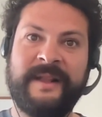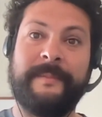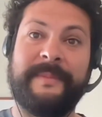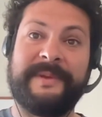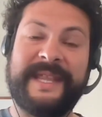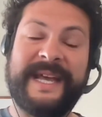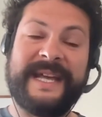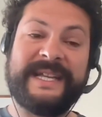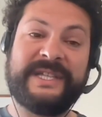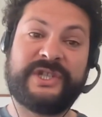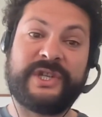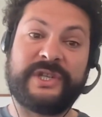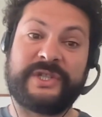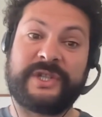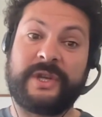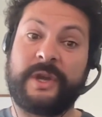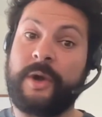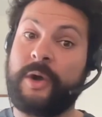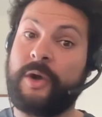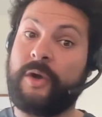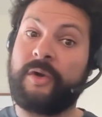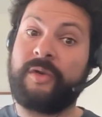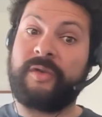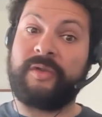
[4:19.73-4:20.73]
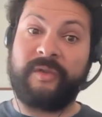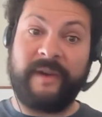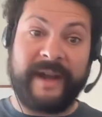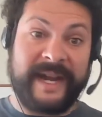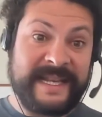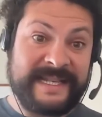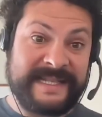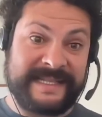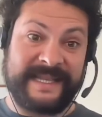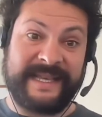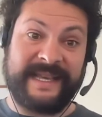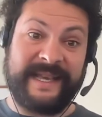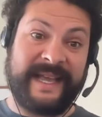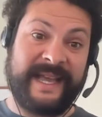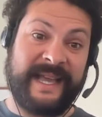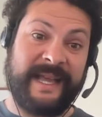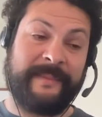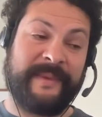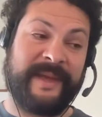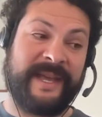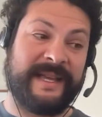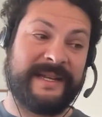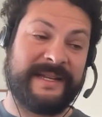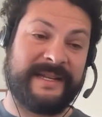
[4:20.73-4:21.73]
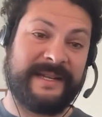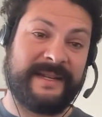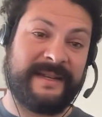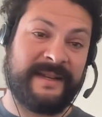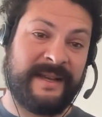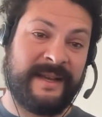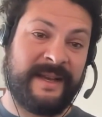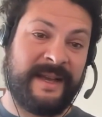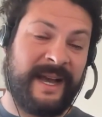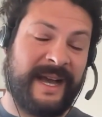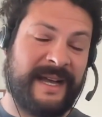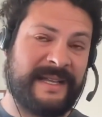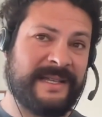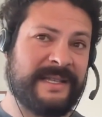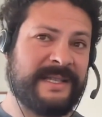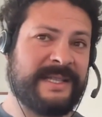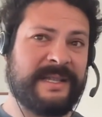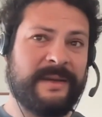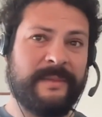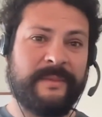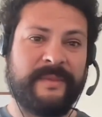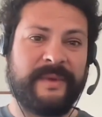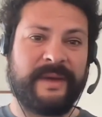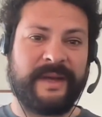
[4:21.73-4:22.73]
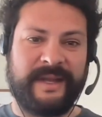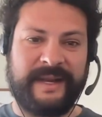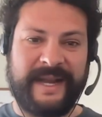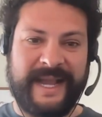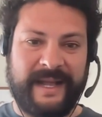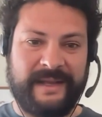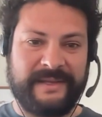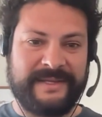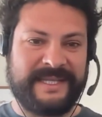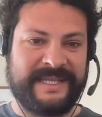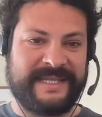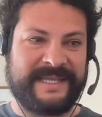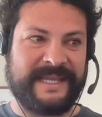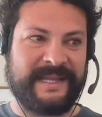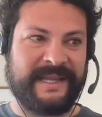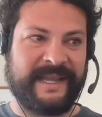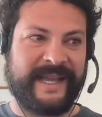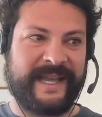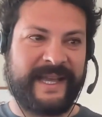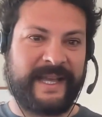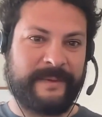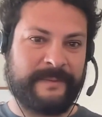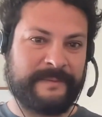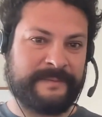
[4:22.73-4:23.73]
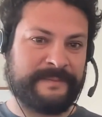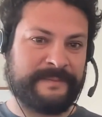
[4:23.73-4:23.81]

But that's just crazy ham-handed. I saw some analysis that like